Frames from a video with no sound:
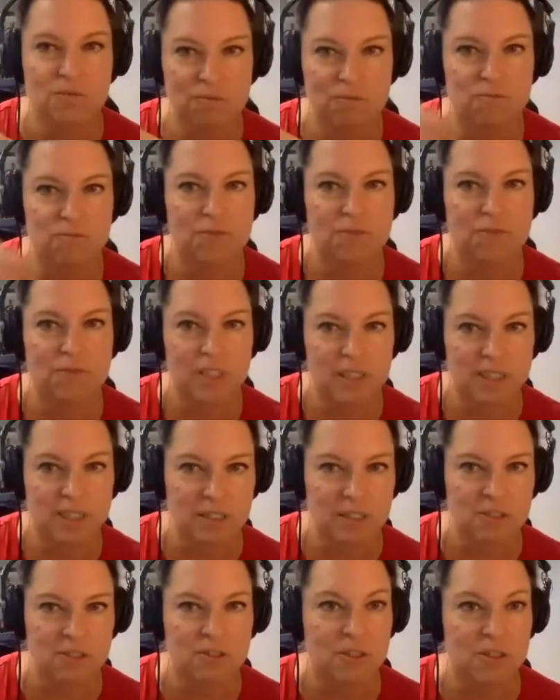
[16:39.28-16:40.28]

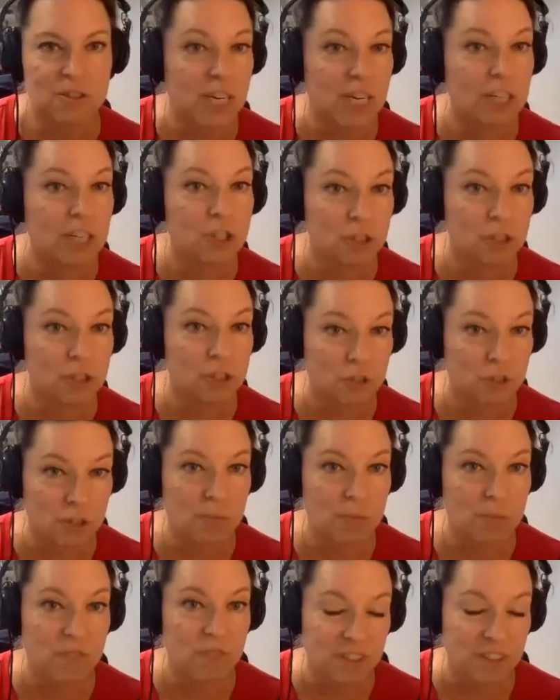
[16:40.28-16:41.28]
really sort of an extreme
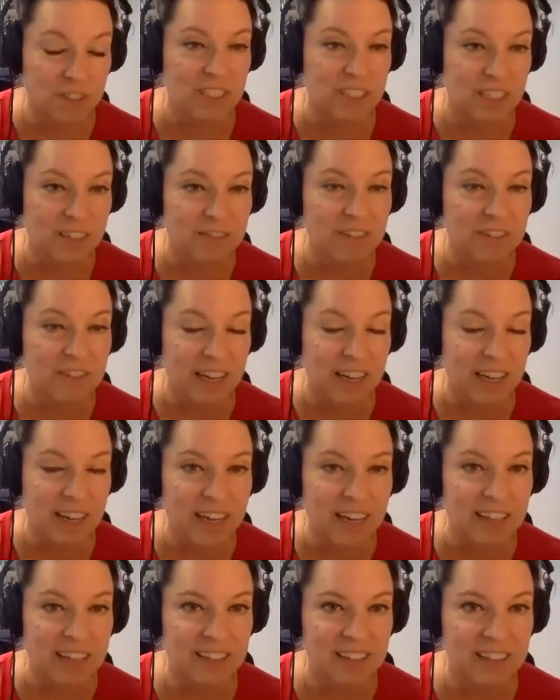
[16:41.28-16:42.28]
version of that.
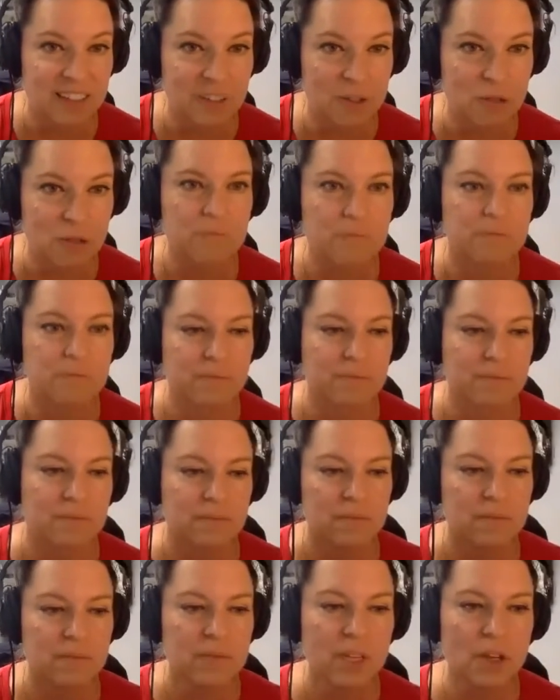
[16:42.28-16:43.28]
So
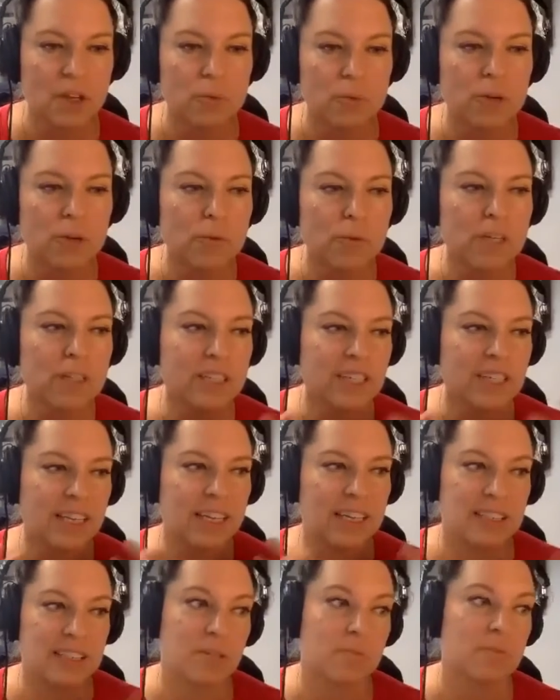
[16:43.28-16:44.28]
when we're looking
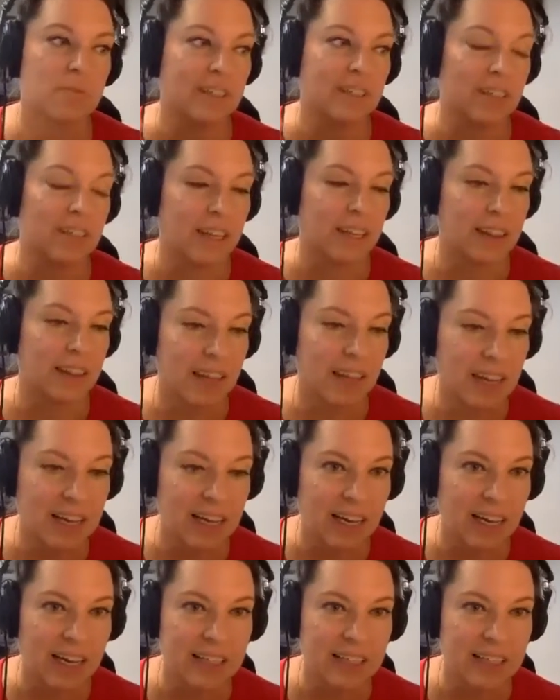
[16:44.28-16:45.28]
at something like
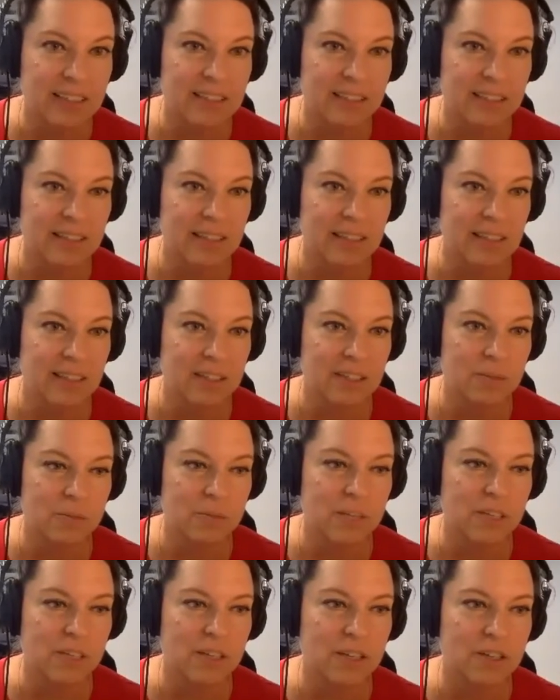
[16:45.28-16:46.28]
that, then
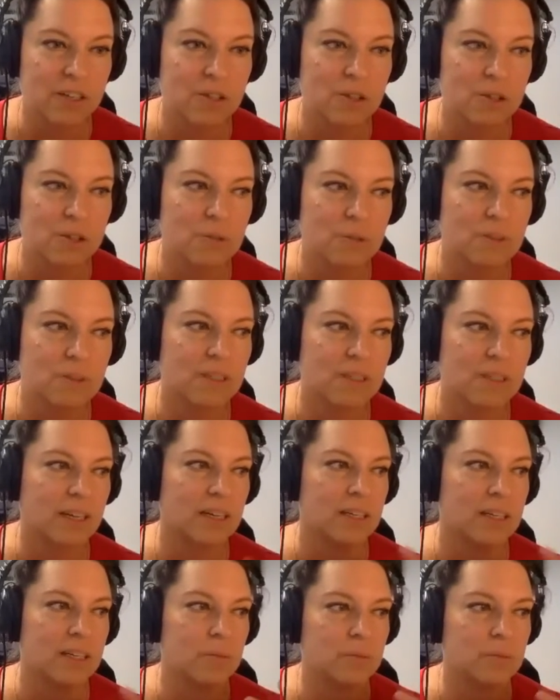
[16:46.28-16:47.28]
we know
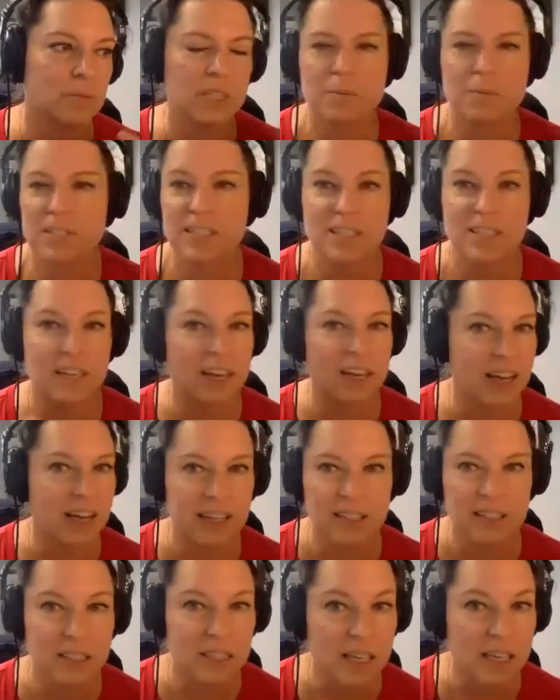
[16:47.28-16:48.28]
CBTi
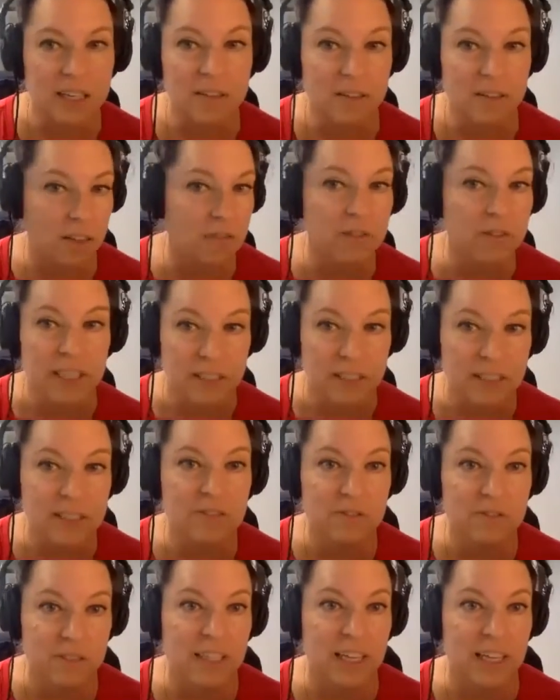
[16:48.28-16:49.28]
is not effective
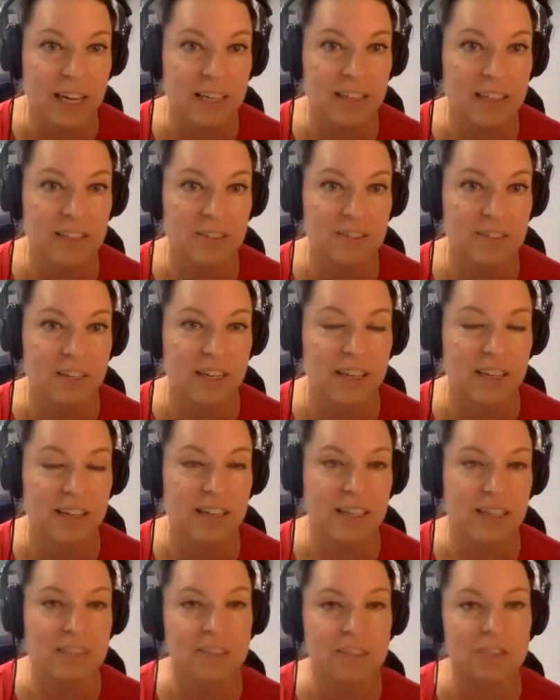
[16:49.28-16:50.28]
for that, right?
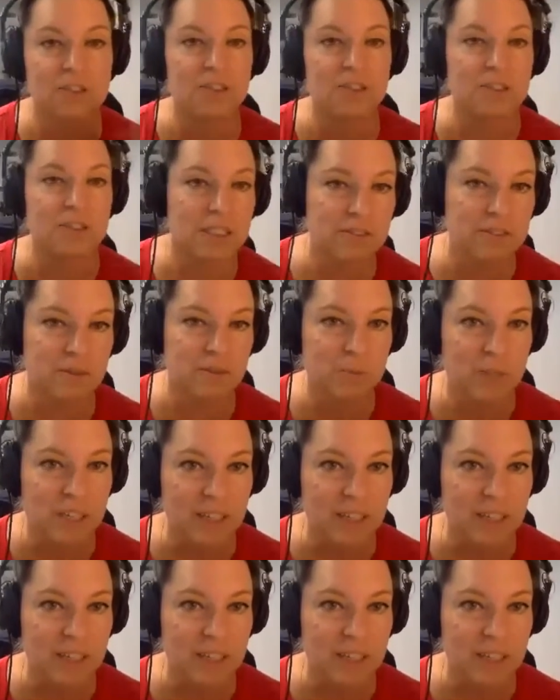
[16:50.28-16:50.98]
That's a whole different ball